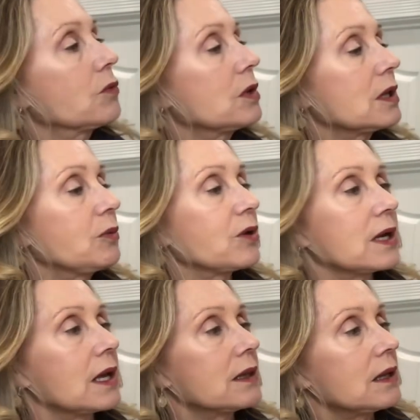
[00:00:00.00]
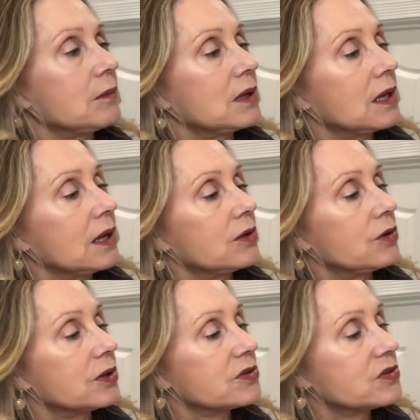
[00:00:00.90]
Really pretty. And let me,
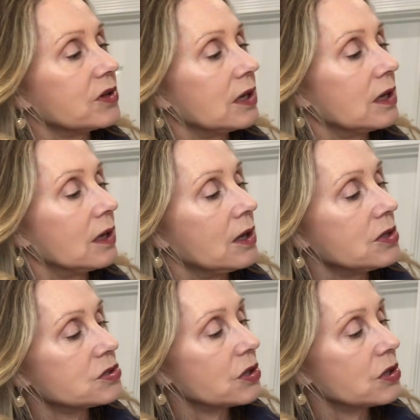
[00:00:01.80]
and you can see,